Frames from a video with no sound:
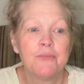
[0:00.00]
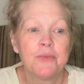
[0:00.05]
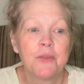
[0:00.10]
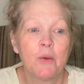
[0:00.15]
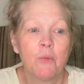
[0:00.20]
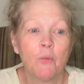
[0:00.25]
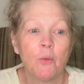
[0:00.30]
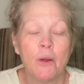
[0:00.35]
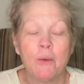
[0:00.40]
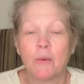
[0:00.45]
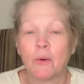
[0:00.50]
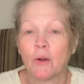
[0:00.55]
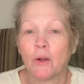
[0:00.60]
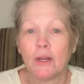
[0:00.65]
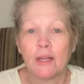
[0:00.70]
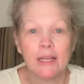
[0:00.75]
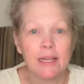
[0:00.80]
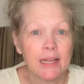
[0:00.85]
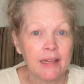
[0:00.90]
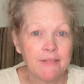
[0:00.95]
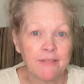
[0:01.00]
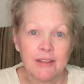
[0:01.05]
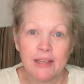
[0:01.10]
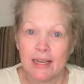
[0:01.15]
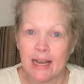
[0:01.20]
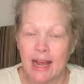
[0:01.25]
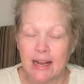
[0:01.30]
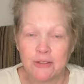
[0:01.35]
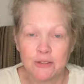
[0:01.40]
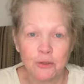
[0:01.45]
We were going to leave the
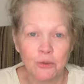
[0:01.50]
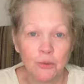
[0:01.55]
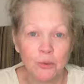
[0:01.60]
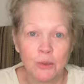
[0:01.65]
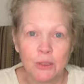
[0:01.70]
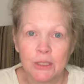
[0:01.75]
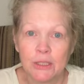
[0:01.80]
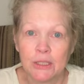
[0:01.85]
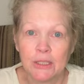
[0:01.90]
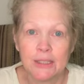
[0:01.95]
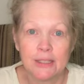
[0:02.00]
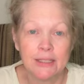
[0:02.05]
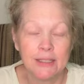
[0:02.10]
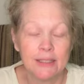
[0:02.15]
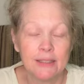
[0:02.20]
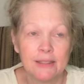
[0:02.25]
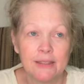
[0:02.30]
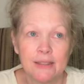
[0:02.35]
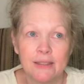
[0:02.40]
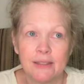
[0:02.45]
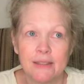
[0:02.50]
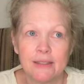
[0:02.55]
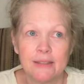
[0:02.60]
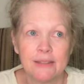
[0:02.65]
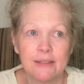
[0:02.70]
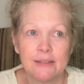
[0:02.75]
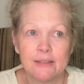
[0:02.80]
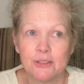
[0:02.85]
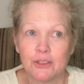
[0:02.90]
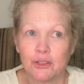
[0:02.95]
natural wood
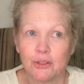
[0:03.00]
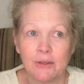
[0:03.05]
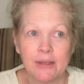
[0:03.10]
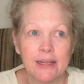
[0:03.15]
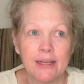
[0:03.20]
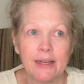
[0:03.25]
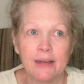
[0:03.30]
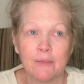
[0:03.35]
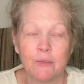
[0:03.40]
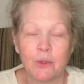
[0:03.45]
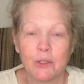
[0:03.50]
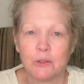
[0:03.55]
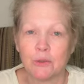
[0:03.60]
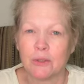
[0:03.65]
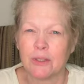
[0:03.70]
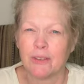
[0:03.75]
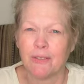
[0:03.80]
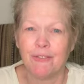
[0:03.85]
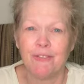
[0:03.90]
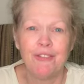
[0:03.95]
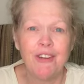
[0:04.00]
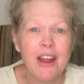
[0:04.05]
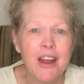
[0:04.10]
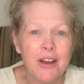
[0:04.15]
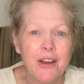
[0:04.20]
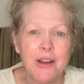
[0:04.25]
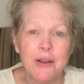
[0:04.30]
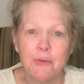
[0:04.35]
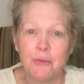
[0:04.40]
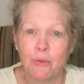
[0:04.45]
trim, which was a
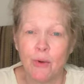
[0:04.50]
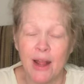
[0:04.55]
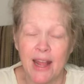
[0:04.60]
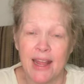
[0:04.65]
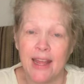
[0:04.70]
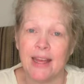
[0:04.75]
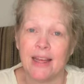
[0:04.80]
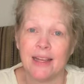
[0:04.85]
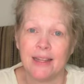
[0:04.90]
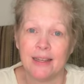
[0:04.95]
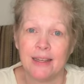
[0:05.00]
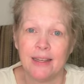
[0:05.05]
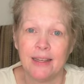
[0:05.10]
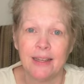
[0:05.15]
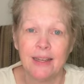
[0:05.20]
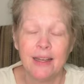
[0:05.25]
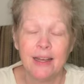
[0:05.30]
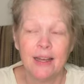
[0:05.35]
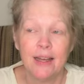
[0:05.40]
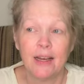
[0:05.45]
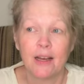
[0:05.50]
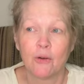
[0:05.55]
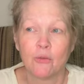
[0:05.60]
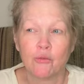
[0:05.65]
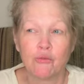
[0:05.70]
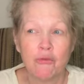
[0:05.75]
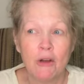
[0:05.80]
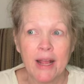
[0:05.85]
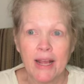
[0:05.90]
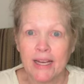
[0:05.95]
very red, a
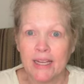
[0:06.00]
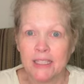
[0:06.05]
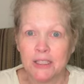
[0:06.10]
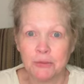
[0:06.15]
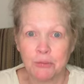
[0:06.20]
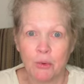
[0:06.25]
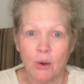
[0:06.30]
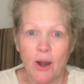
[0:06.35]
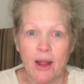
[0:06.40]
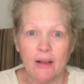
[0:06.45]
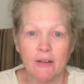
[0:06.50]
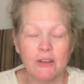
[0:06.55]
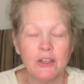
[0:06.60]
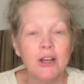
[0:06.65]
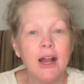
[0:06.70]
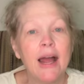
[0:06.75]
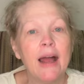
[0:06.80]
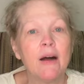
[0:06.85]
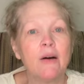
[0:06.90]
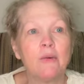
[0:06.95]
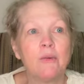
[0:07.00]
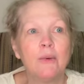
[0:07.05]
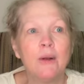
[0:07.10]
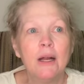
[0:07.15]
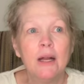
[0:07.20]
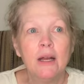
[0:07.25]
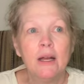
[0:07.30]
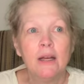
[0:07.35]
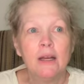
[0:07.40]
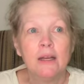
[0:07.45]
reddish brown. You know how
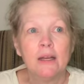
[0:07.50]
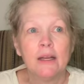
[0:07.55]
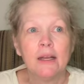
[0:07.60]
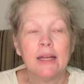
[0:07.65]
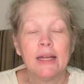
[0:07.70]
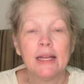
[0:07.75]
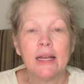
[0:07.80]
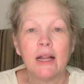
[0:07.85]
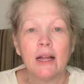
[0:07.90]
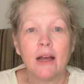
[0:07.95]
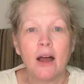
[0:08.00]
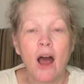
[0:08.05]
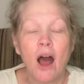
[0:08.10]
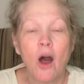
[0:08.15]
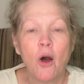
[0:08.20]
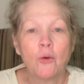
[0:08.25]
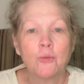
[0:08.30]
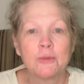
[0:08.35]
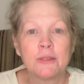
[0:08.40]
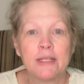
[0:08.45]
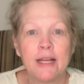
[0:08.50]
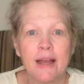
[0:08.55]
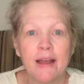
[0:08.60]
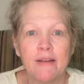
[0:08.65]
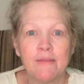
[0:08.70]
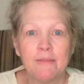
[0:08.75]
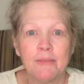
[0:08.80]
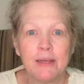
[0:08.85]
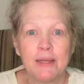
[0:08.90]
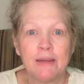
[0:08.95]
in homes that
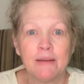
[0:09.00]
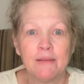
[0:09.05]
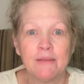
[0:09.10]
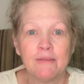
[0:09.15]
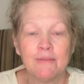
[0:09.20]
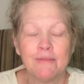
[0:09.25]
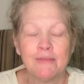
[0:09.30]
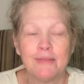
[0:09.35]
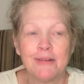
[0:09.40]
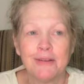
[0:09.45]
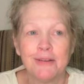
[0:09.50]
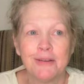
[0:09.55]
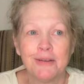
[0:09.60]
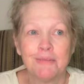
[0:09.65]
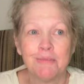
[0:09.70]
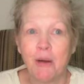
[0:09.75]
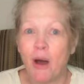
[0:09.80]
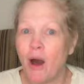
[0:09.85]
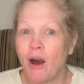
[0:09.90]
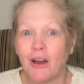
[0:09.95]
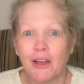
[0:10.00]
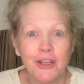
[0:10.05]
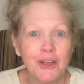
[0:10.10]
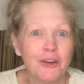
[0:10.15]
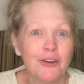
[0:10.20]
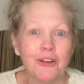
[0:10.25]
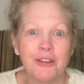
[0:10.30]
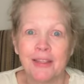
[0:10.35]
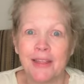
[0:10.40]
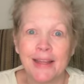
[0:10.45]
have been
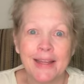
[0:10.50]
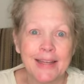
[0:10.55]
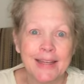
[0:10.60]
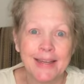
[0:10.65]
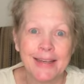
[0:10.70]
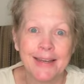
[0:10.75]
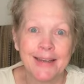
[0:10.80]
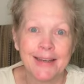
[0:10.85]
polyurethane,